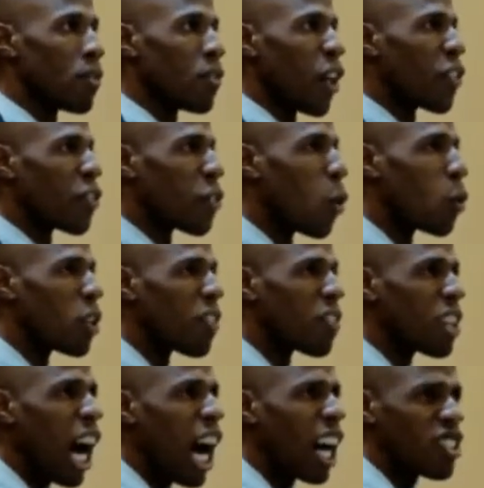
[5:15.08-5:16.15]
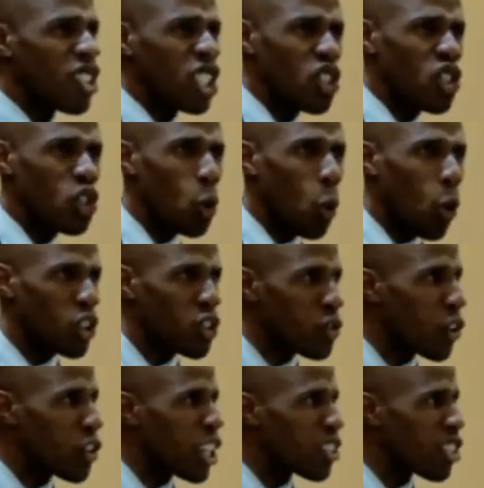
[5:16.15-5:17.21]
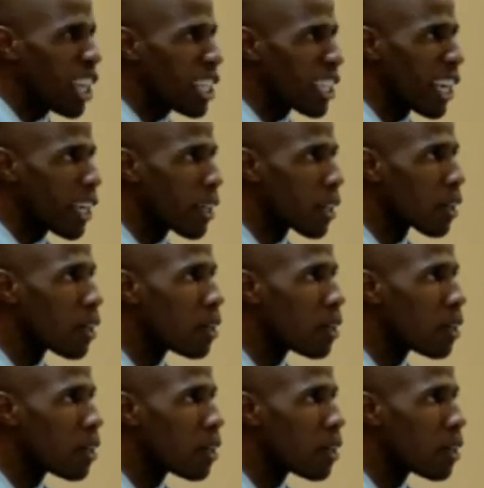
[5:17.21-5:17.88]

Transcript: The throne of God is yours for the taking.